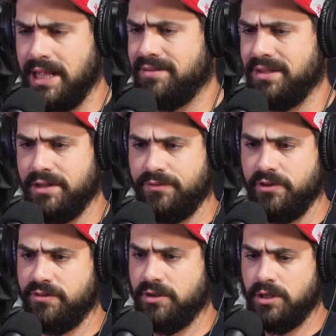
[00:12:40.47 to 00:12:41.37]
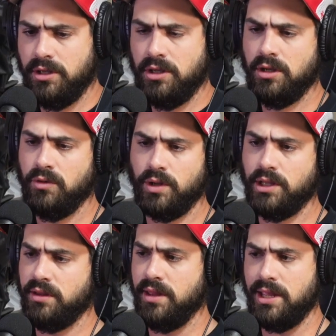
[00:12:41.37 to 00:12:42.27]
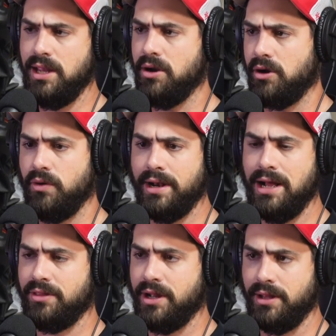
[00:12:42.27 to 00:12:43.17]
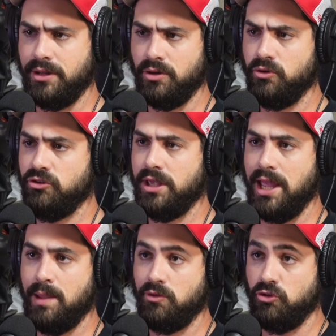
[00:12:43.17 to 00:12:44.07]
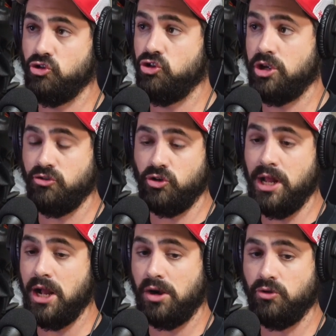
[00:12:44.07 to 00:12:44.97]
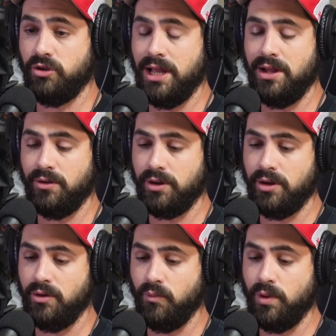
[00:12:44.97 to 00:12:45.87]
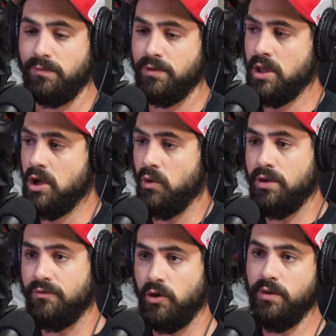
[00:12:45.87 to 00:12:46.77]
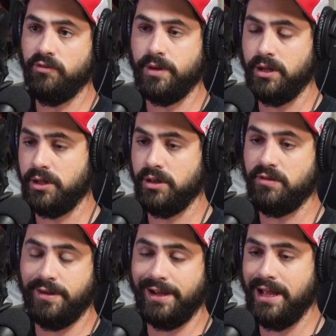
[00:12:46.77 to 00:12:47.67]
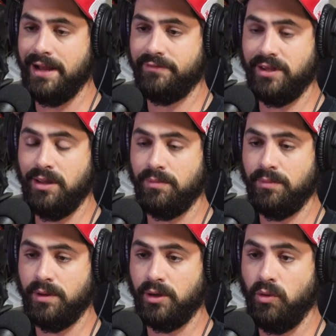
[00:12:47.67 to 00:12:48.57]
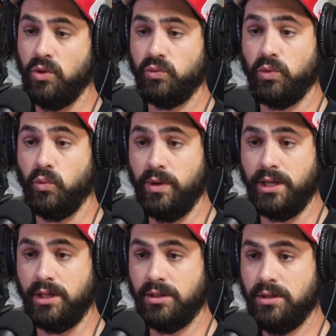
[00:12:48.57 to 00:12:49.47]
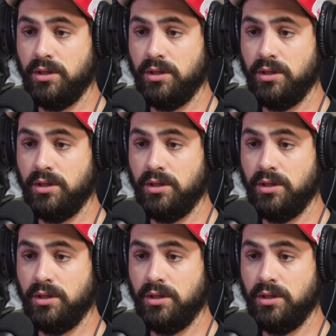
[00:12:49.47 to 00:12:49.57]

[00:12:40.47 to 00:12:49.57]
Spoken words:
that's the difference. When the Heat are going out there and they're losing games, it's usually because they're not closing out, you know? We've always been a good second-half team, you know, when we're winning.